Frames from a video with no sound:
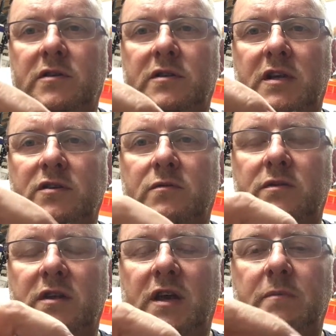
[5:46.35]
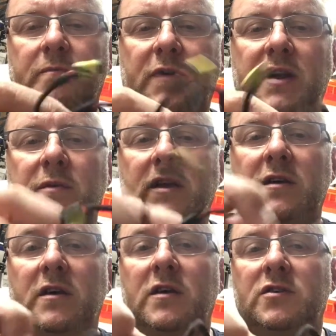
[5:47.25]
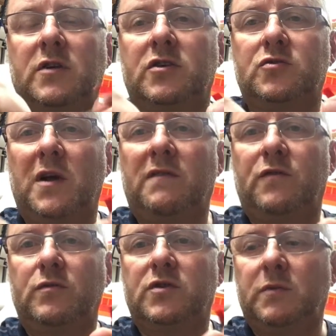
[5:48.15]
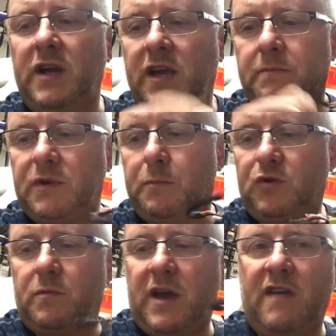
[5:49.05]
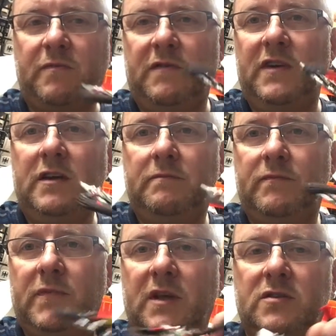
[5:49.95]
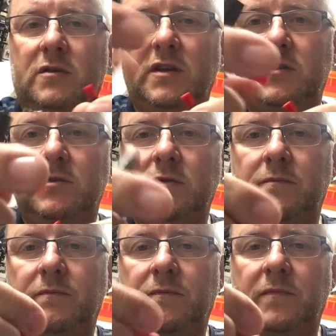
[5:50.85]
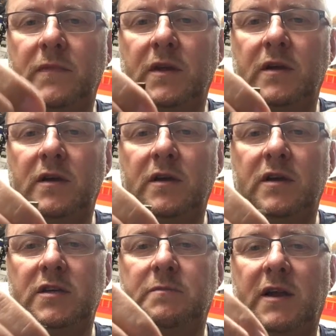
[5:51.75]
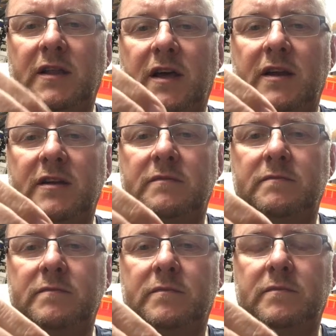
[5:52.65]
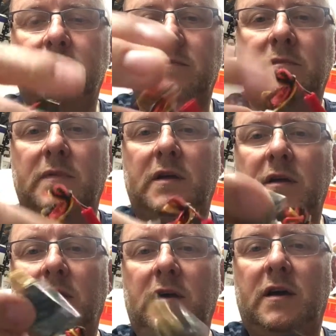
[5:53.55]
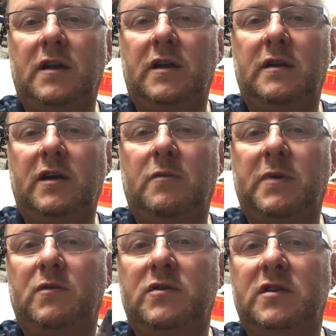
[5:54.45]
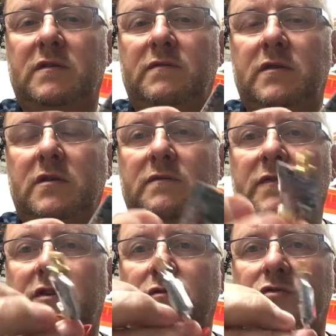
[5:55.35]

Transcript: That's going to there. But anyway, so I got 12 volts. When I come to do my FPV, that's all I do is plug that in, and then I got power to the video